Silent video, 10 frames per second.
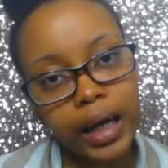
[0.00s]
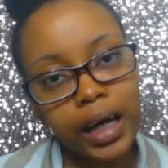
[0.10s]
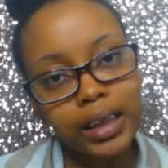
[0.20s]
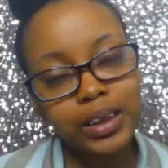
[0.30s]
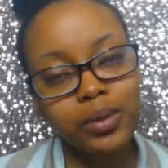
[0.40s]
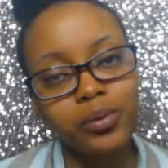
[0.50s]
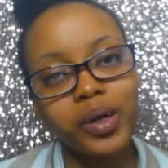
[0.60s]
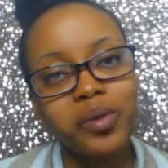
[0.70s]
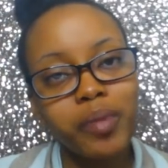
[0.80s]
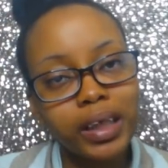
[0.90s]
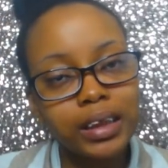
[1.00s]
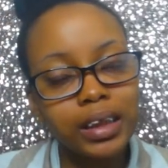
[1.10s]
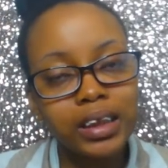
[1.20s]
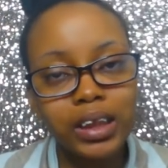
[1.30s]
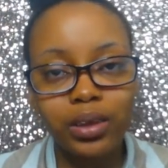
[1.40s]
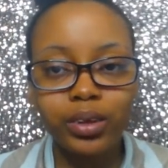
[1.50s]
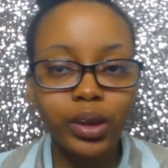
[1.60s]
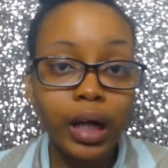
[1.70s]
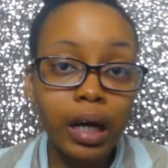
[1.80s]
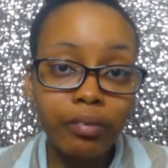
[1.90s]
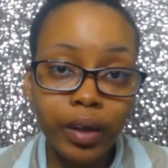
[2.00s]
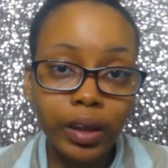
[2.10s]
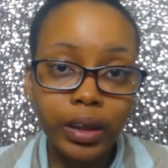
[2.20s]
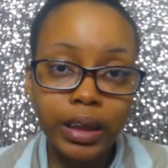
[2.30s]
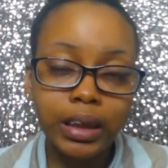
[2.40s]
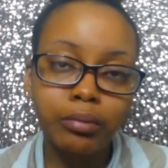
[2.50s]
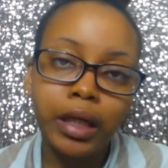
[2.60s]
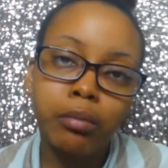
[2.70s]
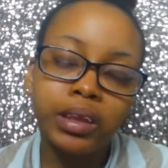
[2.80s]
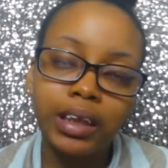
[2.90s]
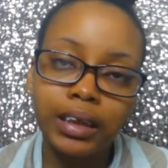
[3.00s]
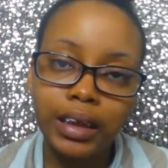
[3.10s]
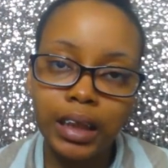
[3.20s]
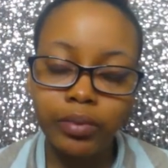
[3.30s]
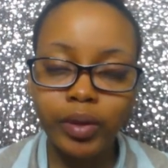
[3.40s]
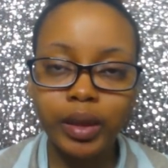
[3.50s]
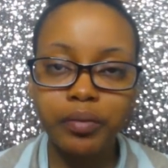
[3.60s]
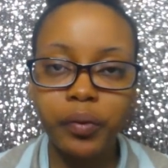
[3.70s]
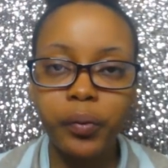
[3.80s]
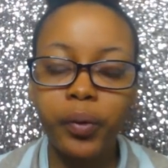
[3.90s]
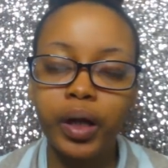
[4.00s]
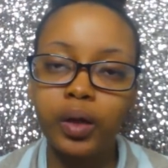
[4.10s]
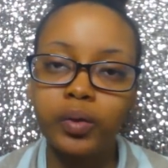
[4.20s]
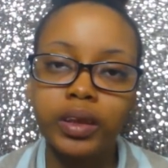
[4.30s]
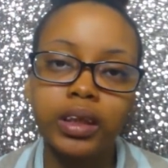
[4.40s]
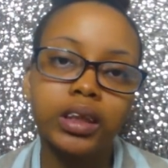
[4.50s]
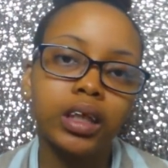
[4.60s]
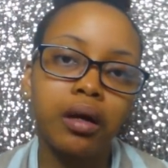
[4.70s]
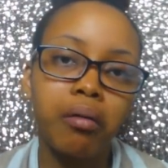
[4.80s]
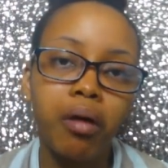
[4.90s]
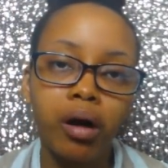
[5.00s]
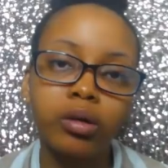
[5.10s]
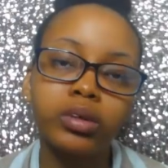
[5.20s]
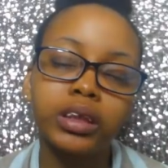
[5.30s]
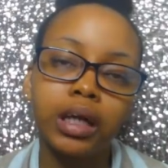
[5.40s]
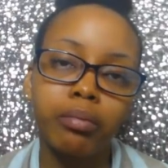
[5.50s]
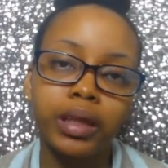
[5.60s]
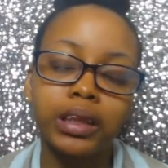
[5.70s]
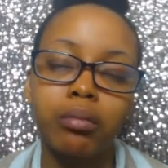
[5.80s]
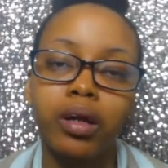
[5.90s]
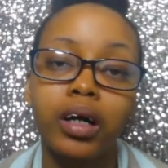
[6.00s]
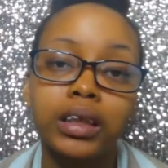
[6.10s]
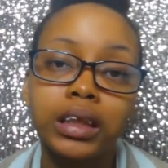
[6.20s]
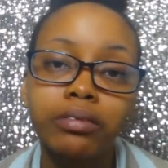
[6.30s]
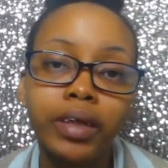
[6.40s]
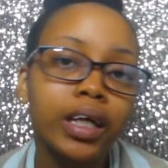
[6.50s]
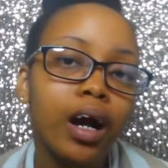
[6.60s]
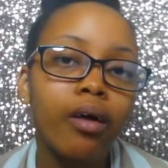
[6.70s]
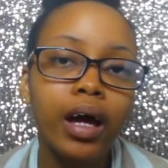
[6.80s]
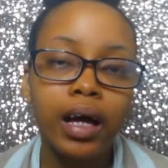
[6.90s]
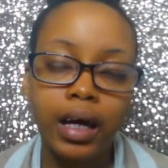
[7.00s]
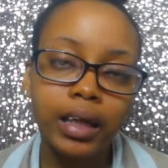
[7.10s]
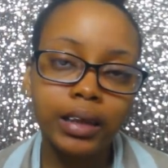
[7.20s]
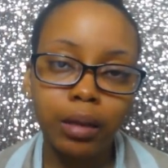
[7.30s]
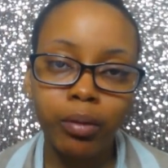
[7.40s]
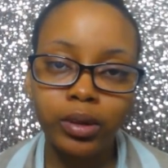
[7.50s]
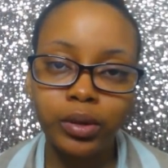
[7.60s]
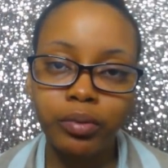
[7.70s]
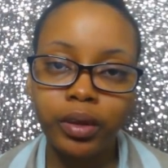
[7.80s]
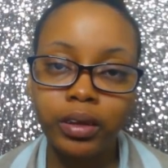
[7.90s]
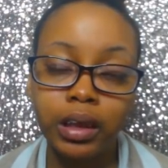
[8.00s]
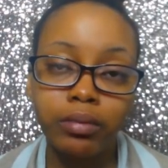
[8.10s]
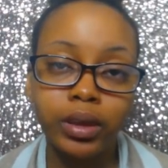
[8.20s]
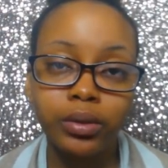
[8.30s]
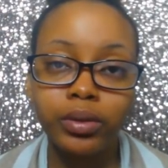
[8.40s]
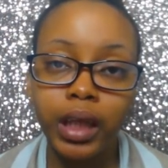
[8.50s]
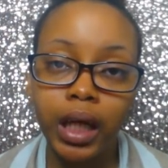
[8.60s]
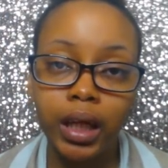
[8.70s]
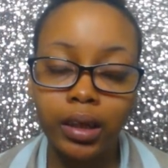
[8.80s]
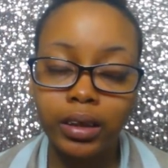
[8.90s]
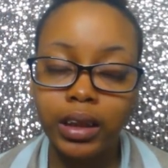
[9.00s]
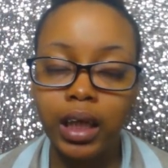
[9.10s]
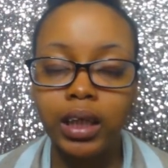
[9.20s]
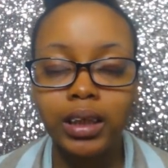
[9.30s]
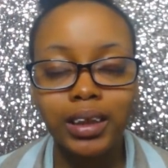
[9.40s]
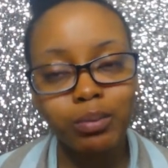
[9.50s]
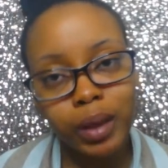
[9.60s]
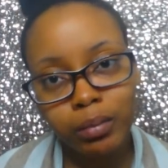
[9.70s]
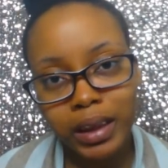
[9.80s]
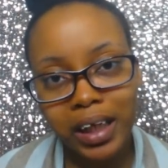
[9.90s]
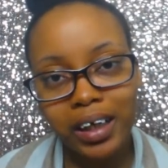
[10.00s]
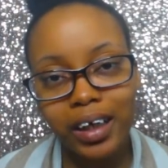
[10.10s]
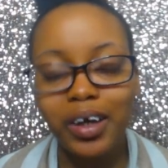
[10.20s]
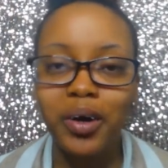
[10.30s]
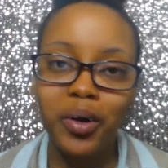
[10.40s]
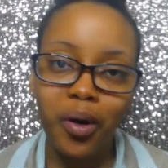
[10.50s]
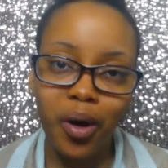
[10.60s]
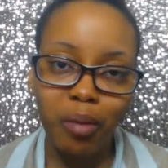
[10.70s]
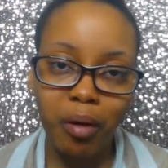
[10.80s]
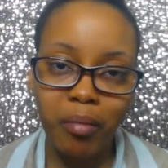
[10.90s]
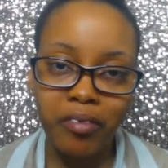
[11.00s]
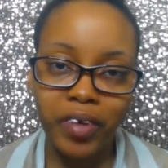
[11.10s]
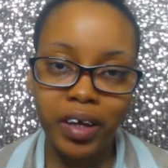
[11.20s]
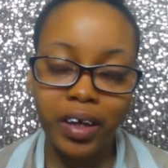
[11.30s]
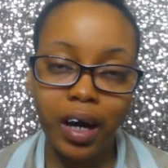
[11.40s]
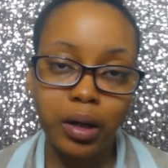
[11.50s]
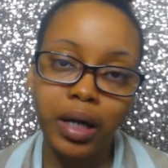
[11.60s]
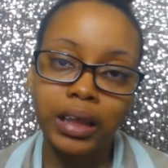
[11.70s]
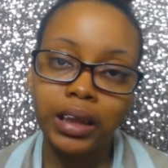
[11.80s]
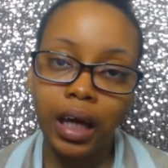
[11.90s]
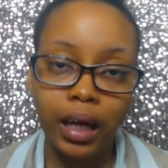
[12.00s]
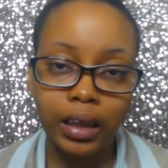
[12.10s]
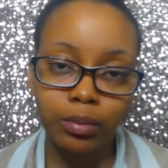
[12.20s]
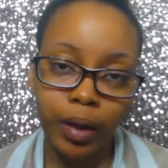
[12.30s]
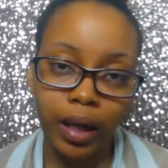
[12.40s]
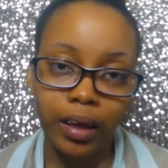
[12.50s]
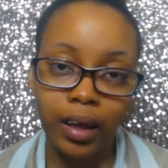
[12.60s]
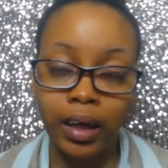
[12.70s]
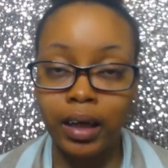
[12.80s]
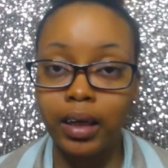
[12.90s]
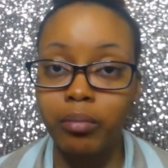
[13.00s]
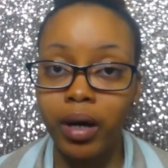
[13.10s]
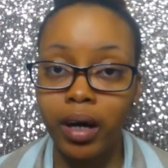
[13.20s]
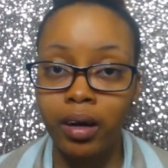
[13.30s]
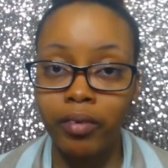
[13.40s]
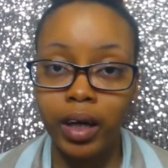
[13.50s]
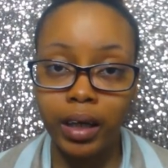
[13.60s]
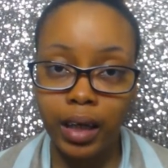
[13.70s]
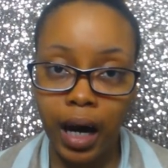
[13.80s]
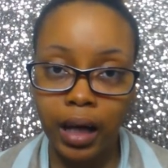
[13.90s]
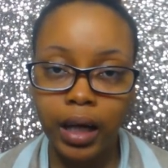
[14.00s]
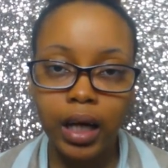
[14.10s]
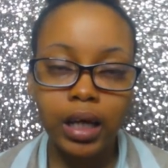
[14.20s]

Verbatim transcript: Hey guys, welcome back to the channel Daughter of Increase. My name is Natanese. For those of you who are new to the channel or who just happen to stumble across this video, ends up posting the videos every Tuesday and Thursday, sometimes Saturday, all about my faith, God, Christ, and expanding the kingdom of God.